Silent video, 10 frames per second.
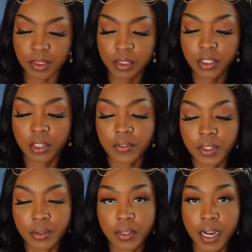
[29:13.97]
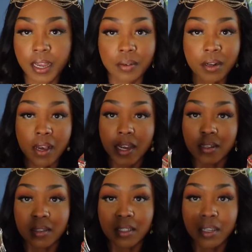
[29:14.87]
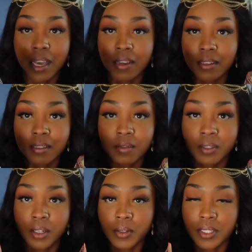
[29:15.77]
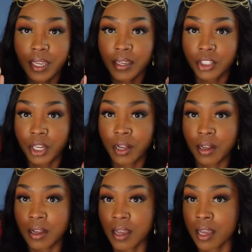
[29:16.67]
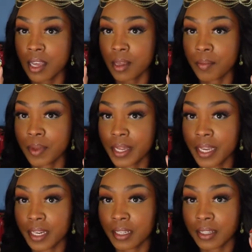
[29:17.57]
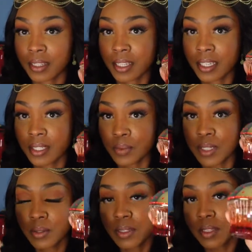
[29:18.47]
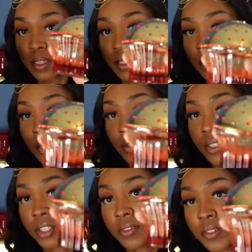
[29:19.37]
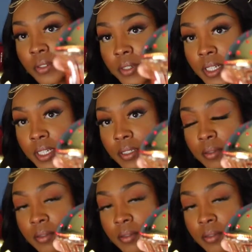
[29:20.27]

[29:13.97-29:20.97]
Chauvador. I don't know how to how to, you know, say it, y'all. But this was, you know, the Chauvador.